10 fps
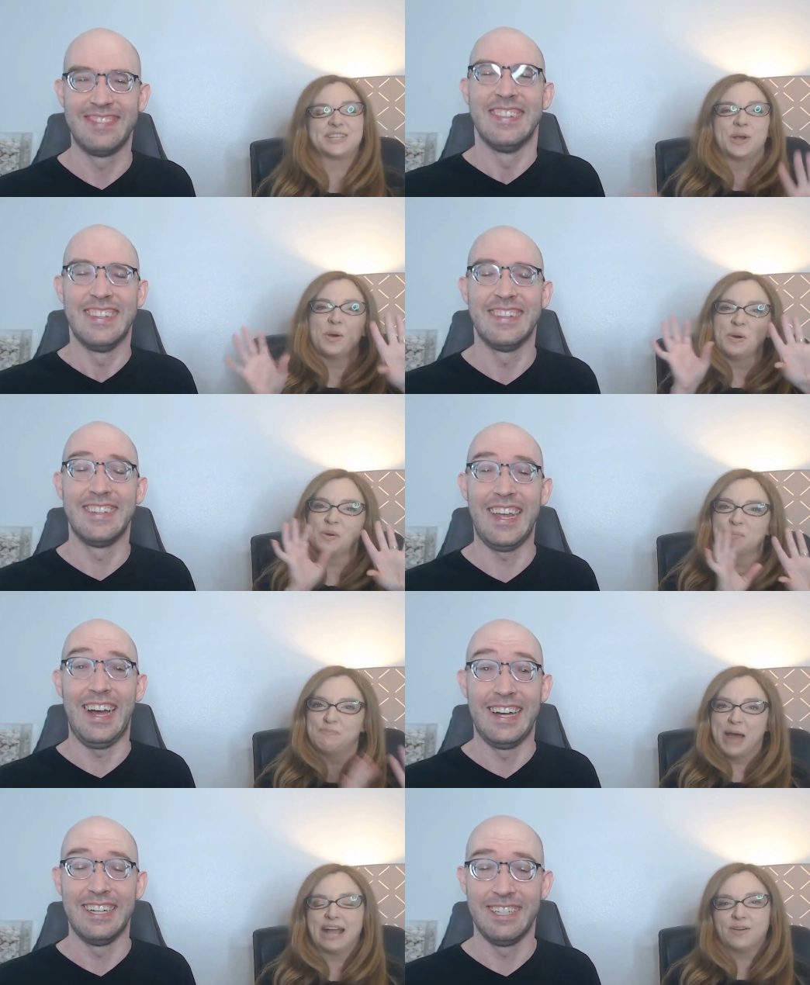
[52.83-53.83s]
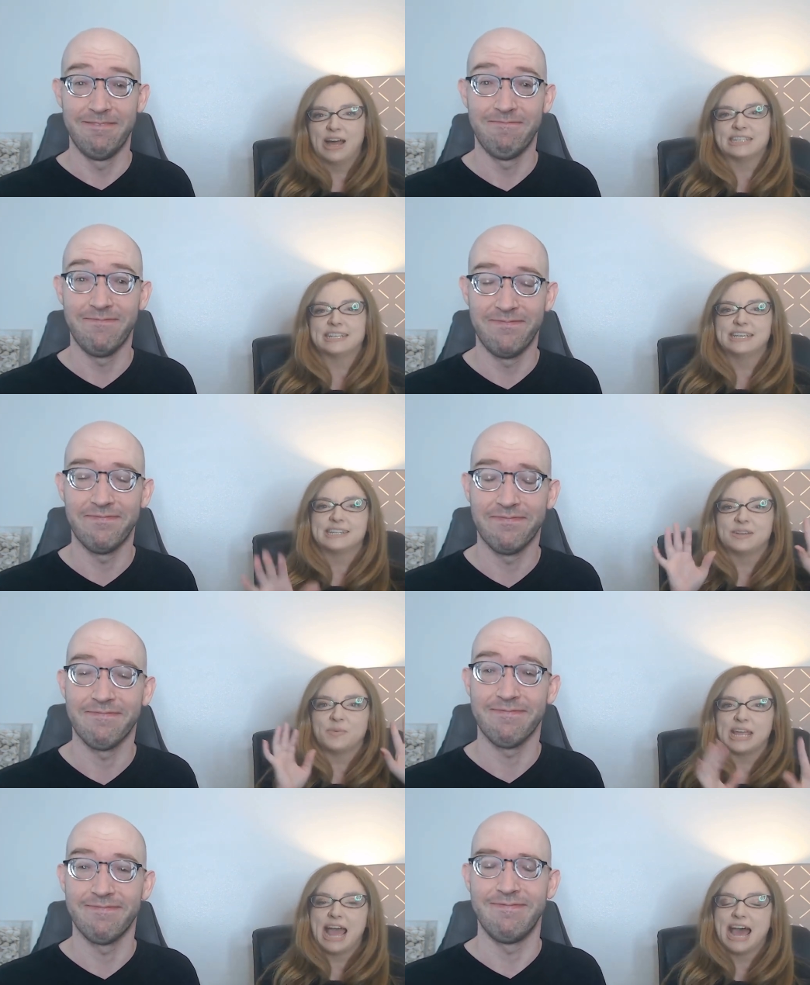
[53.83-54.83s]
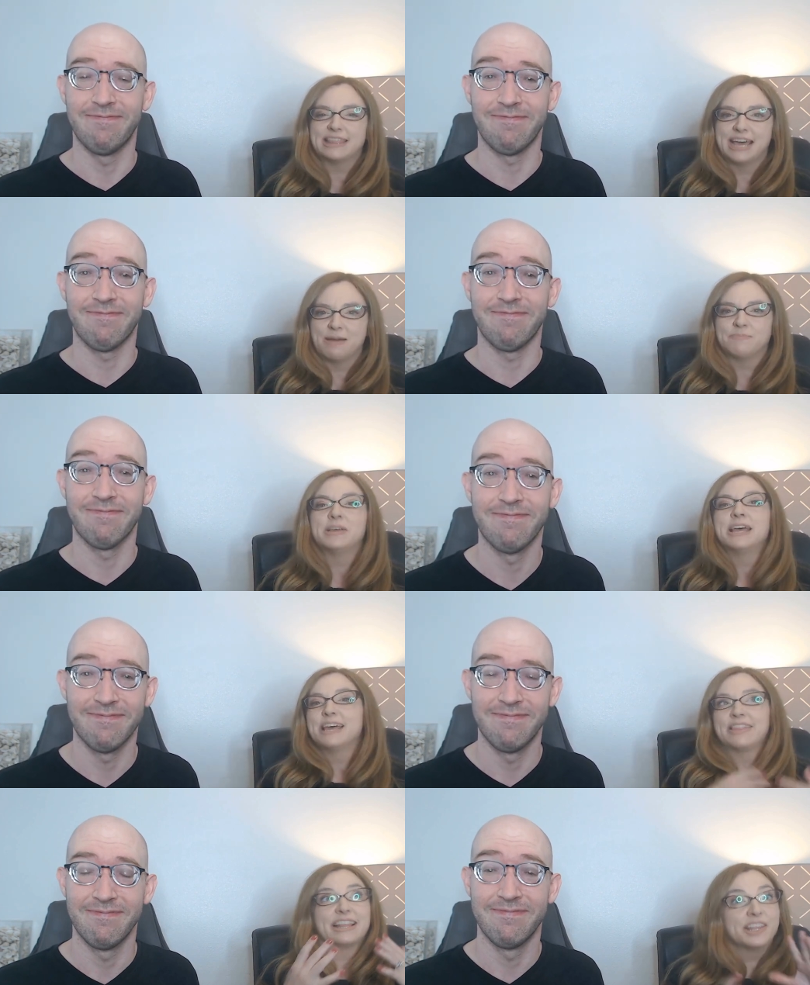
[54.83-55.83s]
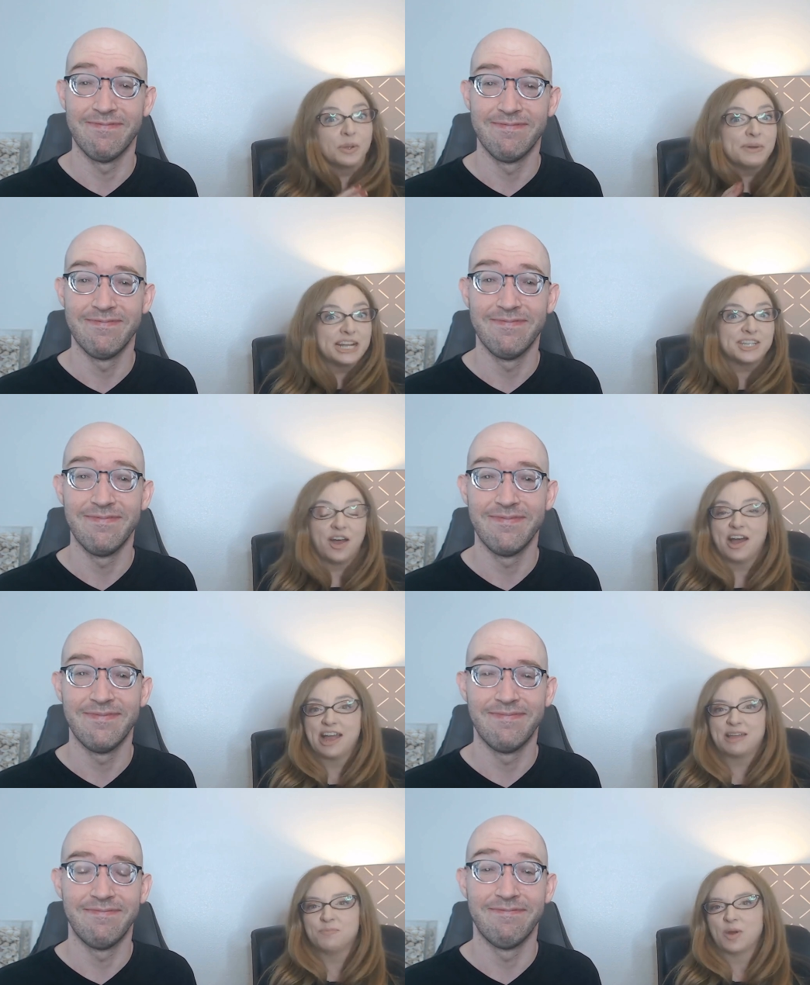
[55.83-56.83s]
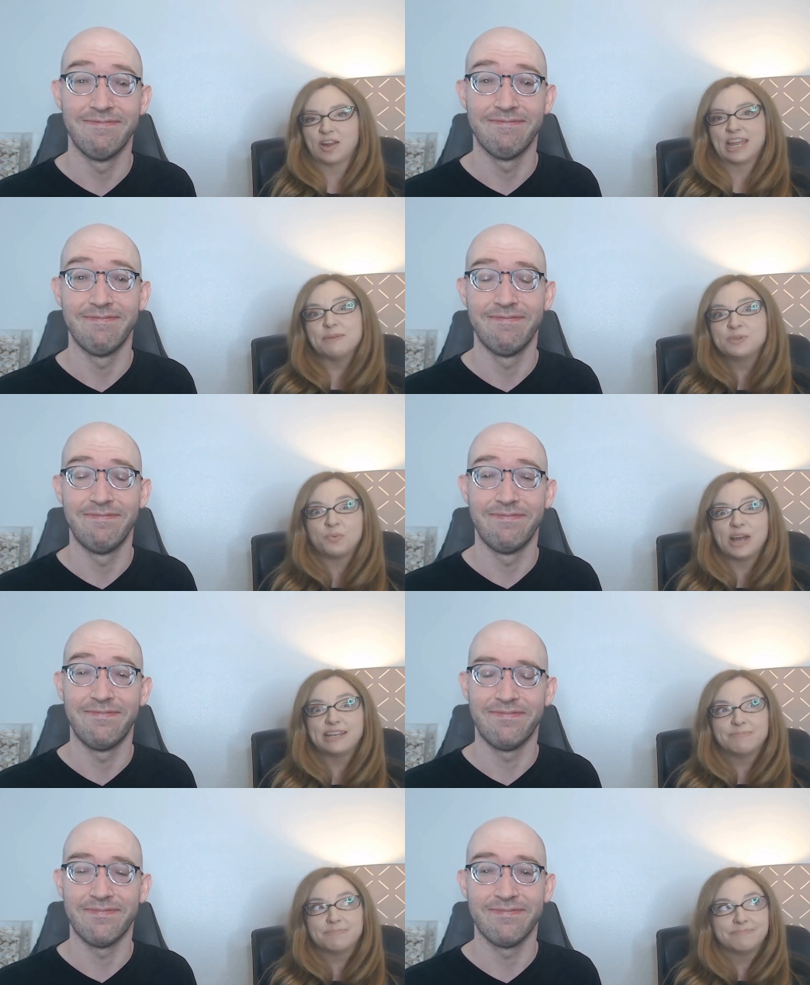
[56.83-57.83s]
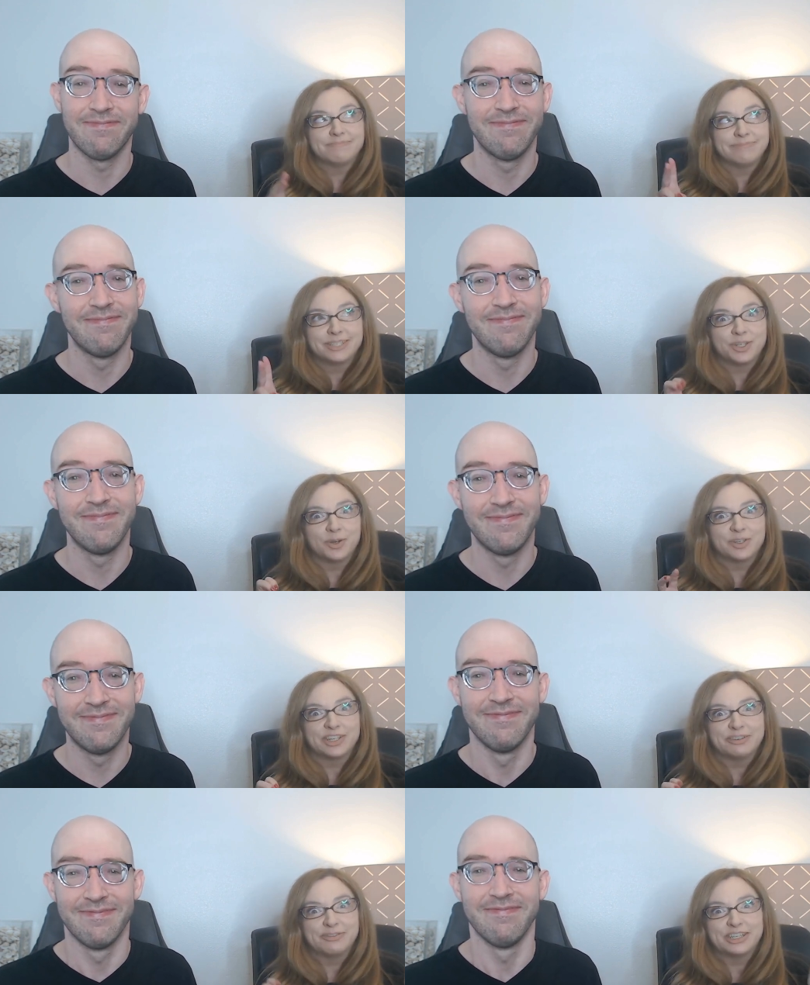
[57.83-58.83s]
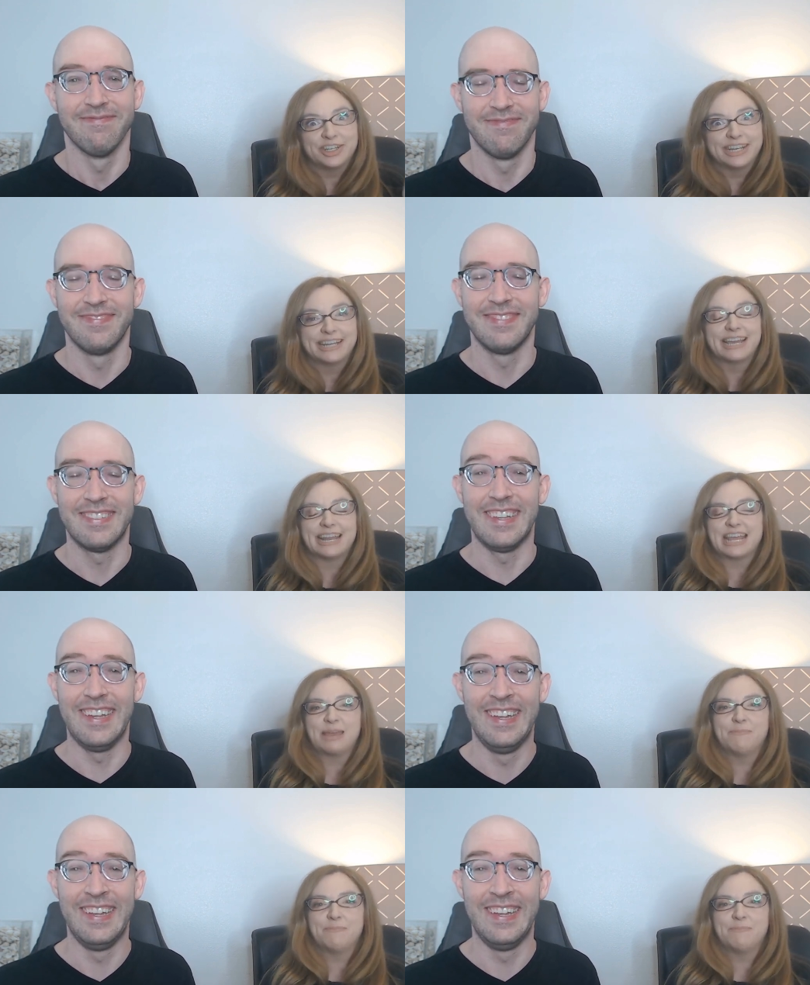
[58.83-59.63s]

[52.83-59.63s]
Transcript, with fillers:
Speaker 1: So yeah. back last season, we had that that little bit of time where Gibbs went sturgeon fishing and came